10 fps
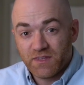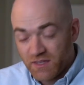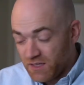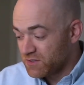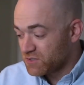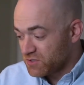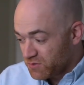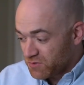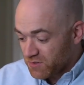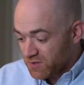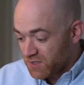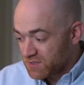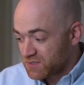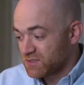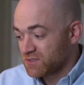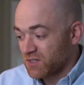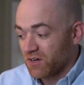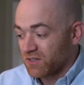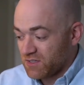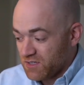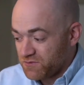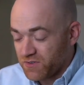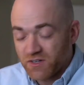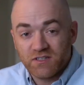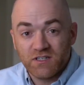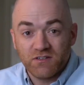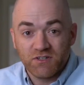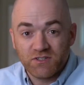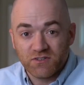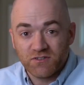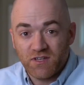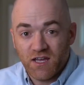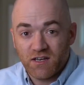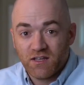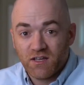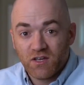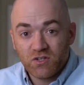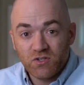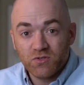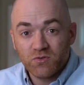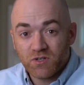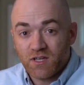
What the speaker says: into this target date fund and it returned that, you would